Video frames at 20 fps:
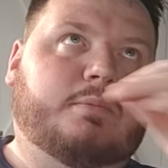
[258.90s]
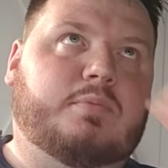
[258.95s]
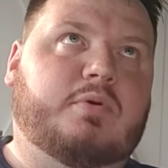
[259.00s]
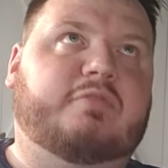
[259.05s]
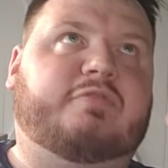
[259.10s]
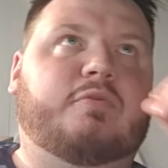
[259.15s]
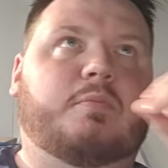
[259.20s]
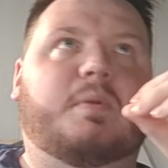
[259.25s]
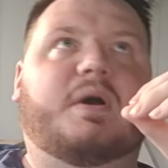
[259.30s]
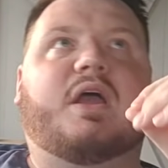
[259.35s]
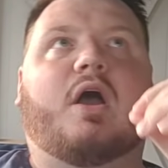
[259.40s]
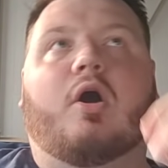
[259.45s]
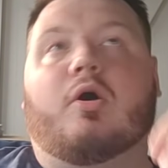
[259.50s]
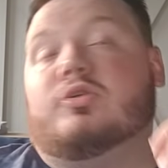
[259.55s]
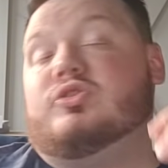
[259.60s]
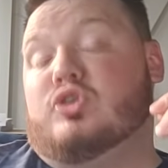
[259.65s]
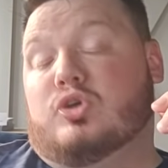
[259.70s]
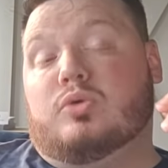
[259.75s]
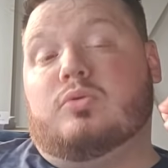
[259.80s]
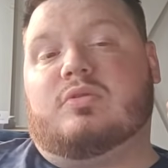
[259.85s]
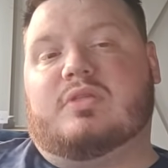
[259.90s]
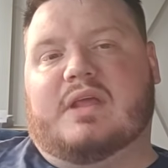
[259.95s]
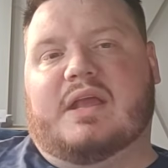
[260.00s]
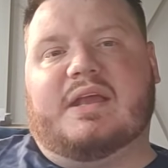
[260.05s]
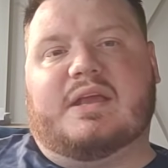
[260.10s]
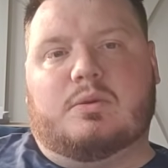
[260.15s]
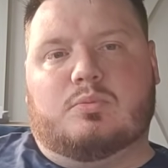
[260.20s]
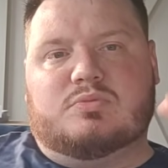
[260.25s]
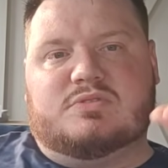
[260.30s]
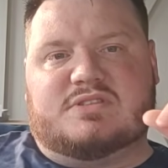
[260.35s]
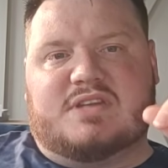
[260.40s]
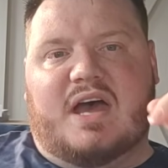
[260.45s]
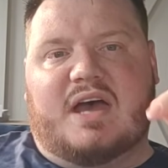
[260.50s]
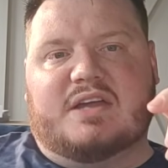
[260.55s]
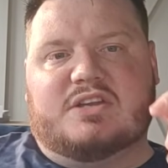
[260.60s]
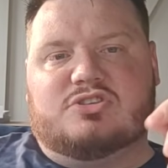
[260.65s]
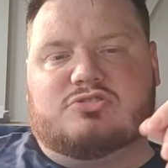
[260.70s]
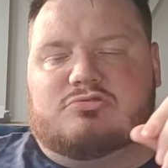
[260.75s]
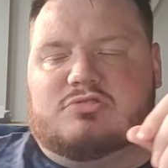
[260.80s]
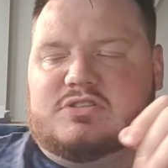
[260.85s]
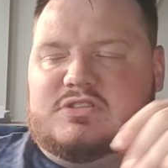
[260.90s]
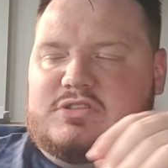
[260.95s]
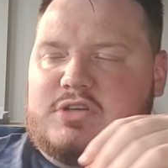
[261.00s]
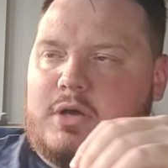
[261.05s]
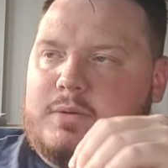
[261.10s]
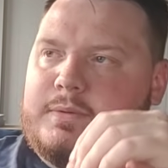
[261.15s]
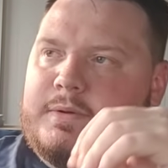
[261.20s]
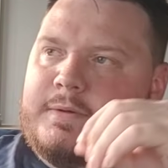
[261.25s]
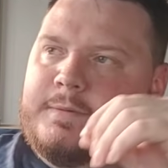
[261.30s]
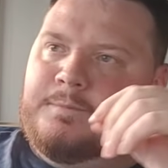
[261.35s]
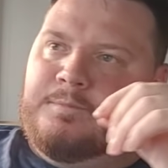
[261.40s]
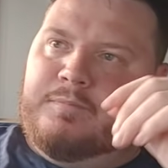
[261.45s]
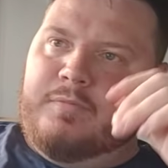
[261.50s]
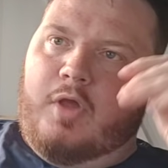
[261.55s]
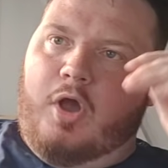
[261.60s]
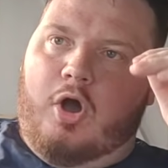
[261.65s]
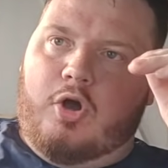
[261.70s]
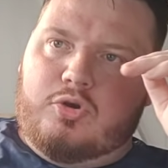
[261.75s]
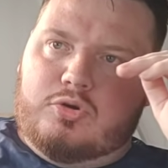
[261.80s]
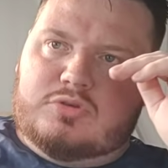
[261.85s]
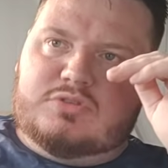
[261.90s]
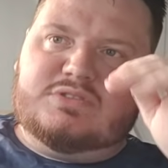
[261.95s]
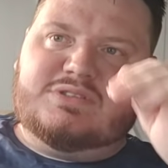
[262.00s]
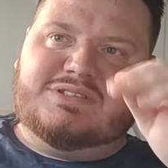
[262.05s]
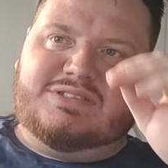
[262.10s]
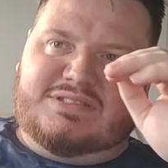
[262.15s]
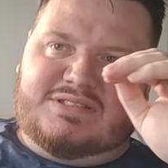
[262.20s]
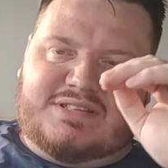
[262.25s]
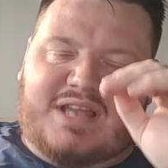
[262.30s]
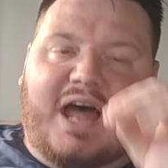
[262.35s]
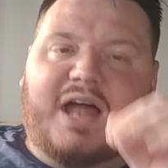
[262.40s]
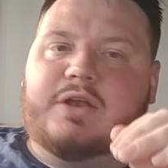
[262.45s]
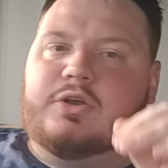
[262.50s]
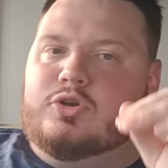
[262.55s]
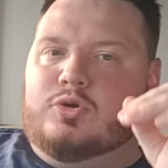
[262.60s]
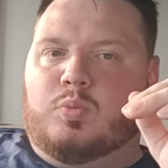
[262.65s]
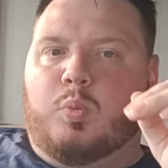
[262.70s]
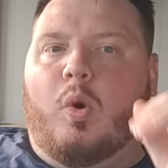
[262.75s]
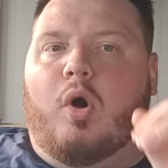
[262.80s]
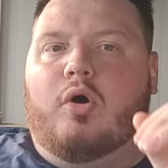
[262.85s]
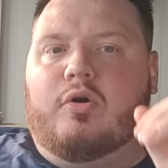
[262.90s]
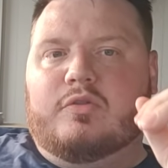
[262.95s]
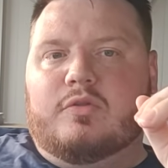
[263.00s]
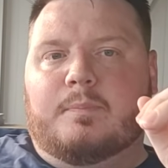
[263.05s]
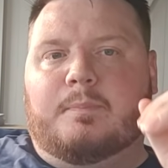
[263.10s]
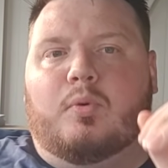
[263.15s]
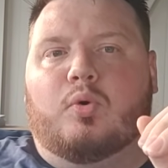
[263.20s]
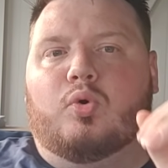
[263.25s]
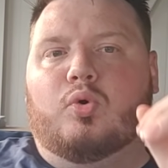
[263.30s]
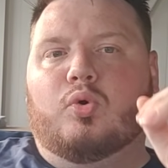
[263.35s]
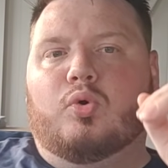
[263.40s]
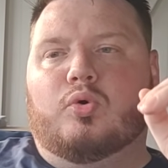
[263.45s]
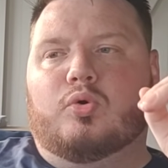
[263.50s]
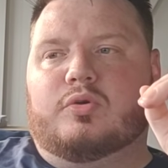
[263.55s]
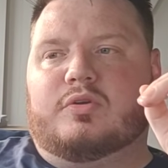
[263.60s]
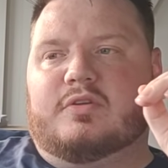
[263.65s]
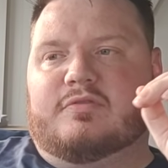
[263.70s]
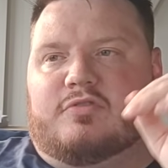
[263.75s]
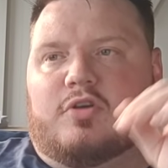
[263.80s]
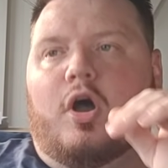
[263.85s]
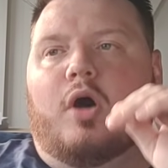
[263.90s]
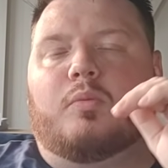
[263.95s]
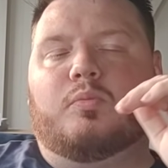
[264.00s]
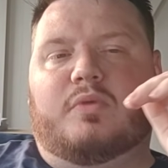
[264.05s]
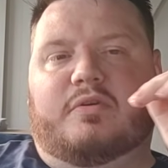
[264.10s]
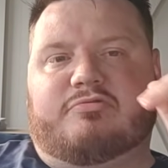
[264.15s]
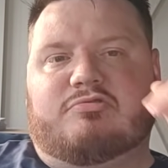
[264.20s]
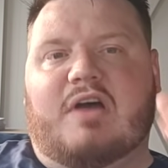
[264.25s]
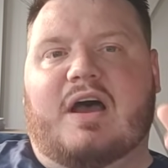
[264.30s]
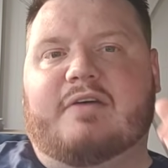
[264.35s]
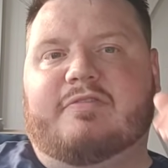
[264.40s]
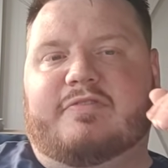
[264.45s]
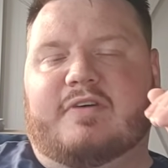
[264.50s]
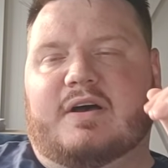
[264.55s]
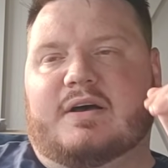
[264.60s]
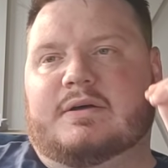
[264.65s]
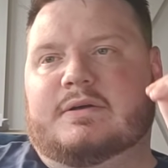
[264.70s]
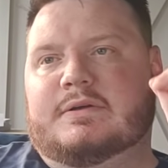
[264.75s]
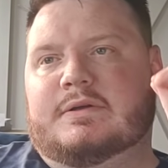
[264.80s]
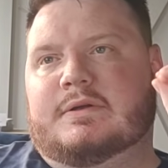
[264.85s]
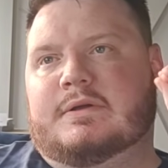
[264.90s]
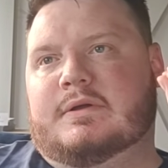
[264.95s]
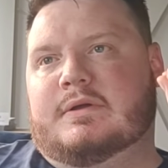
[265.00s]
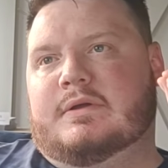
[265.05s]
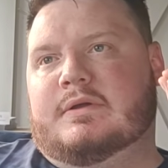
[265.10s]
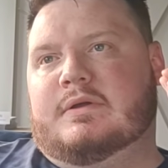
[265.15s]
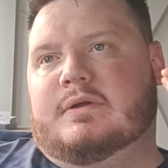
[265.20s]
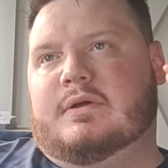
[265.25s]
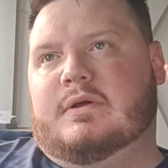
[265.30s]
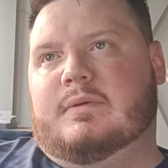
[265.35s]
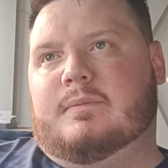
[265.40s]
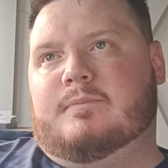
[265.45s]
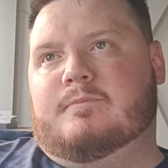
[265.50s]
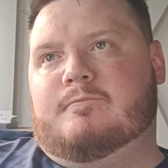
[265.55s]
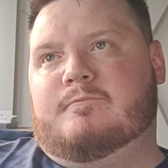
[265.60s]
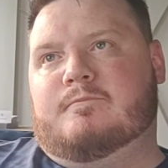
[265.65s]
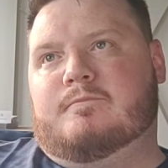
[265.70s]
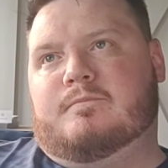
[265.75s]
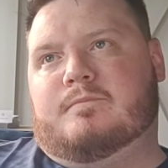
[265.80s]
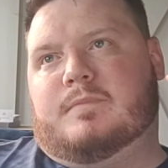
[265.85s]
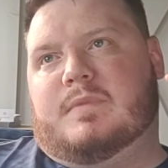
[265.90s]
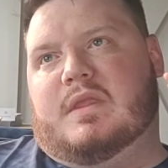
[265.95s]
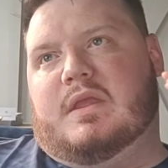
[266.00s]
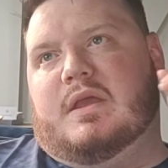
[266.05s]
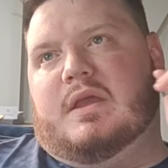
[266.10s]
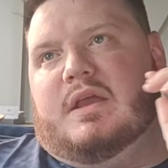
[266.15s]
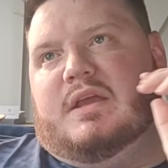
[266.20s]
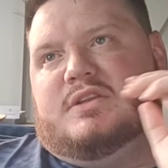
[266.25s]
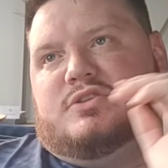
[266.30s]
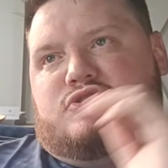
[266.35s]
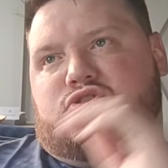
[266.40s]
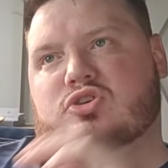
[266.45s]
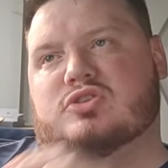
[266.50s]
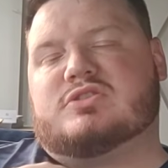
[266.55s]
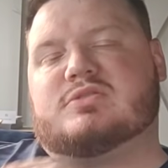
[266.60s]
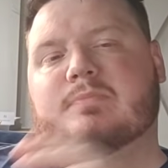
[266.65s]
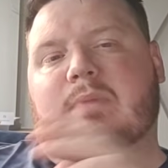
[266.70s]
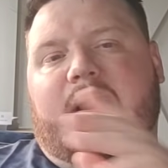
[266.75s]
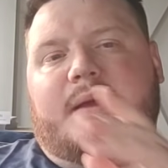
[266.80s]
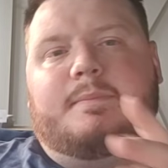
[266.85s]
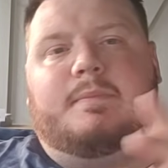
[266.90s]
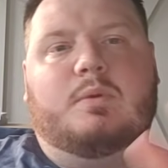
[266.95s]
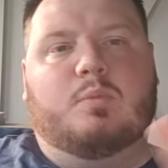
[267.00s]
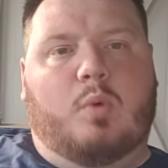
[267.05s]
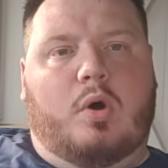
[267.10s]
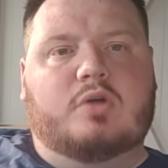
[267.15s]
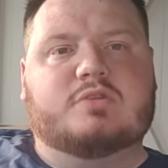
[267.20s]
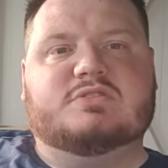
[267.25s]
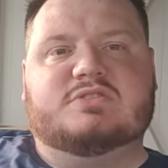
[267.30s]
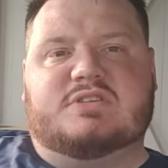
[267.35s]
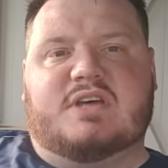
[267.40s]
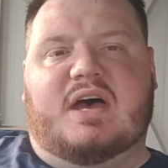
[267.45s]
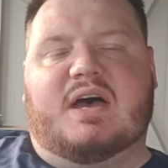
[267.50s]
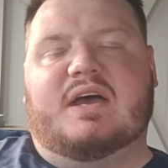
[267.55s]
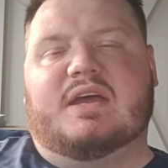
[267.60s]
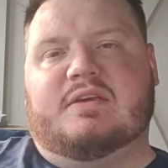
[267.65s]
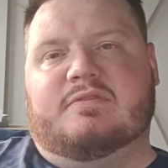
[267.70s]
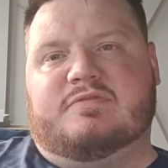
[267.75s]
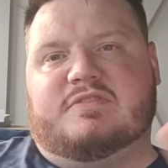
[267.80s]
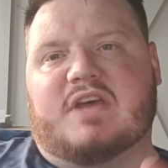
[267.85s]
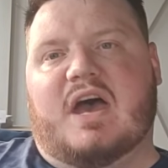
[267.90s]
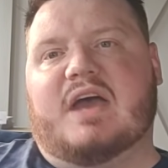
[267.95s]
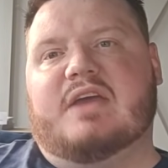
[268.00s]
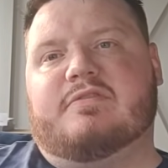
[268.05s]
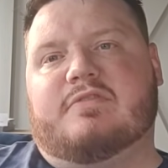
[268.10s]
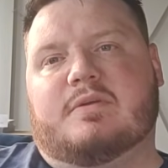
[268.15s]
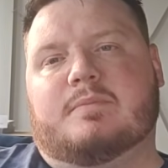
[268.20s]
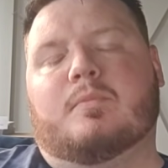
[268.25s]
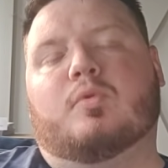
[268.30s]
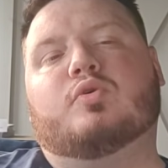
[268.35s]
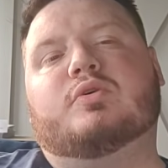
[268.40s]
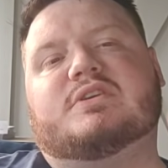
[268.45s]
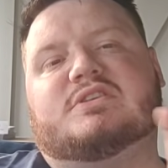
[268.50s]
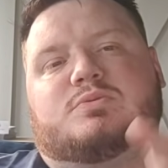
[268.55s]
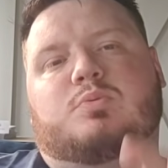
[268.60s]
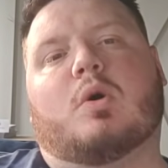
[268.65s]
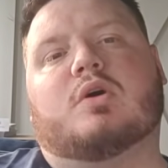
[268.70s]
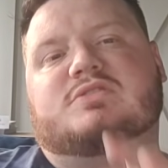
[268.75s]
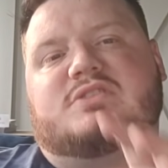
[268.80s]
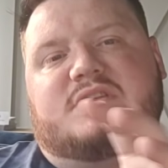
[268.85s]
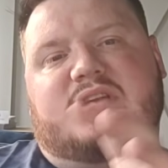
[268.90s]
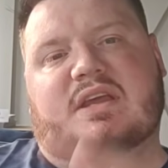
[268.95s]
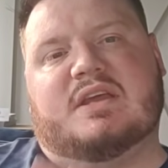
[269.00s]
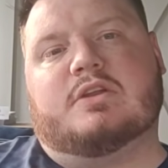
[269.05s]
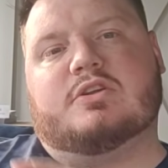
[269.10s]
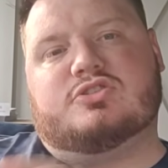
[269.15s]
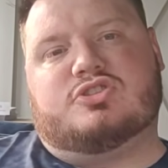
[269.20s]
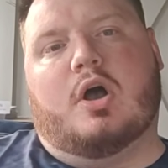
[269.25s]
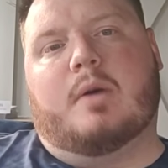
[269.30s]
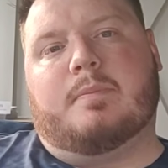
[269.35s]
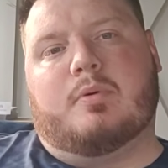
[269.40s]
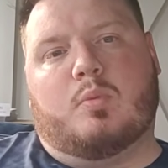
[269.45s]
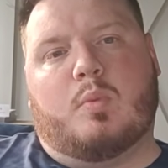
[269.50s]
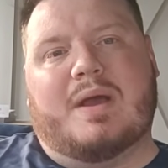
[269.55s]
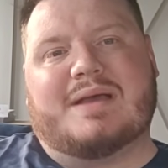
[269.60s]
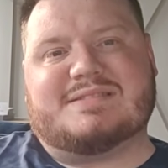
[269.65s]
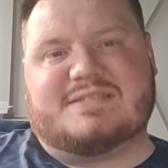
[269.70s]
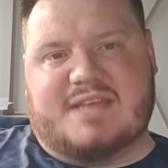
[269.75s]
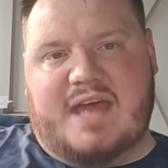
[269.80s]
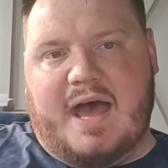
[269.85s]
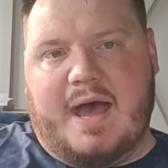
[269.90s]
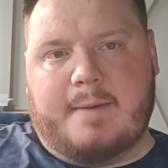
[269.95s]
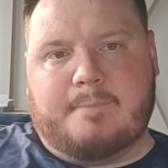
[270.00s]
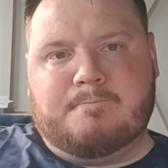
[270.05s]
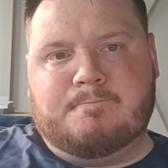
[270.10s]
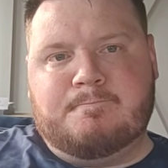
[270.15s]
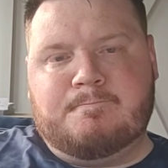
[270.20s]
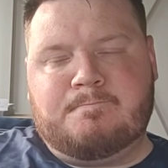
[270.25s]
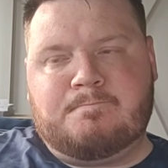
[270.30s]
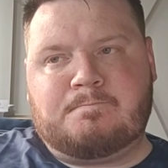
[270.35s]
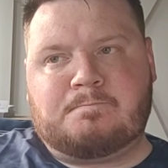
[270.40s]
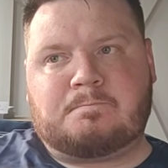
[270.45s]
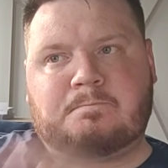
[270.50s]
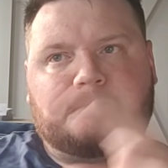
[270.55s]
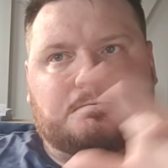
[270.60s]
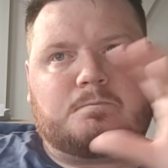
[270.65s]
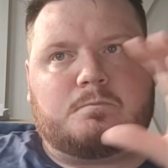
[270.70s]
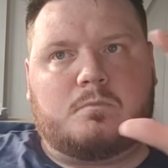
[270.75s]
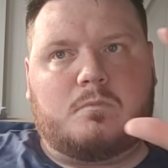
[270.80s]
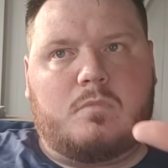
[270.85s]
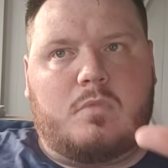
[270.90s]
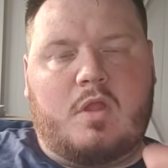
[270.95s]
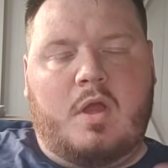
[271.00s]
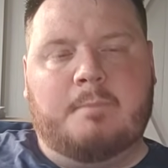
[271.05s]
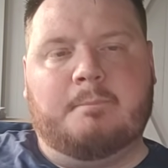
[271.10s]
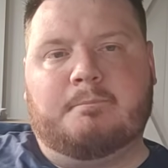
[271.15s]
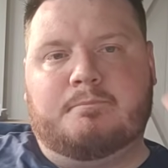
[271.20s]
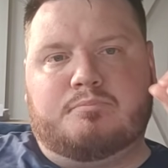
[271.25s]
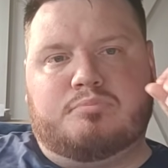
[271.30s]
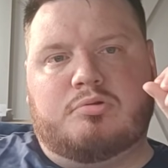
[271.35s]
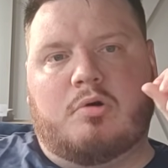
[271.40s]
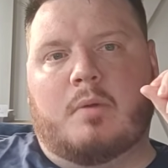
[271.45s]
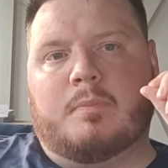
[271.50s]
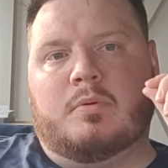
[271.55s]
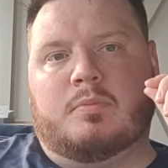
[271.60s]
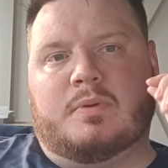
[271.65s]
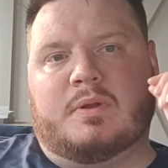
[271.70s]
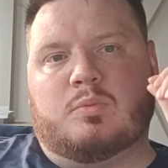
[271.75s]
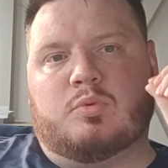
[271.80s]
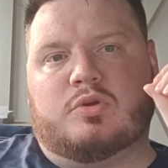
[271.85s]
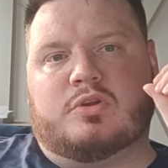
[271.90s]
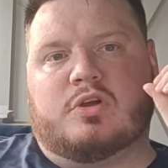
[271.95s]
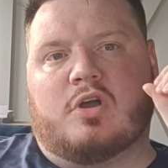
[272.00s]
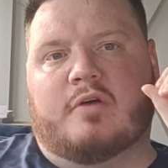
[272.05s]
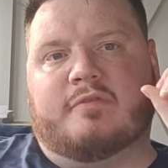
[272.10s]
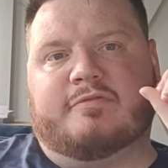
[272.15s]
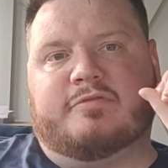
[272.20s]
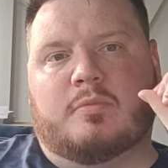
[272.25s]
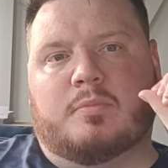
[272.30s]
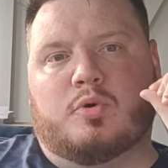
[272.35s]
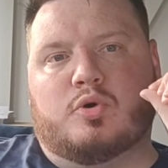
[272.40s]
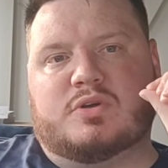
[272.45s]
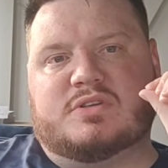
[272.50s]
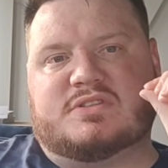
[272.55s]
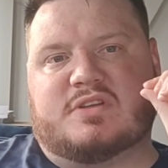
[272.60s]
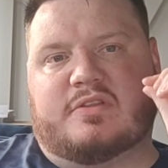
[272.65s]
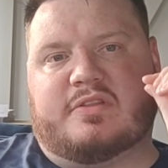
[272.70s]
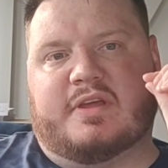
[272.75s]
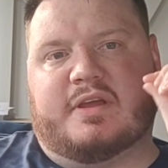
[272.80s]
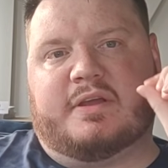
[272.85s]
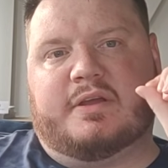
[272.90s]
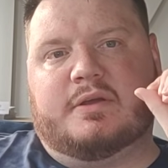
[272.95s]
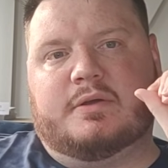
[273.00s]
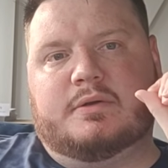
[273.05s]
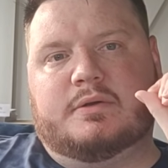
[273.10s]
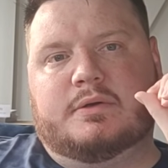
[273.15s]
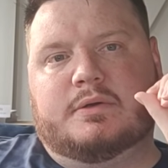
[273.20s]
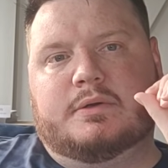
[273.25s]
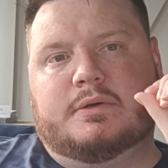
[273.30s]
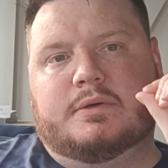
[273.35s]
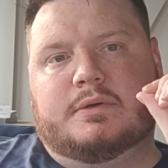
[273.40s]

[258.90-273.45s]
But for me, I do think it was dangerous. So I understand why the board have gone with Rafa. It does make me wonder if David Moyes wasn't in a job at West Ham, probably would have gone for Moyes, I think.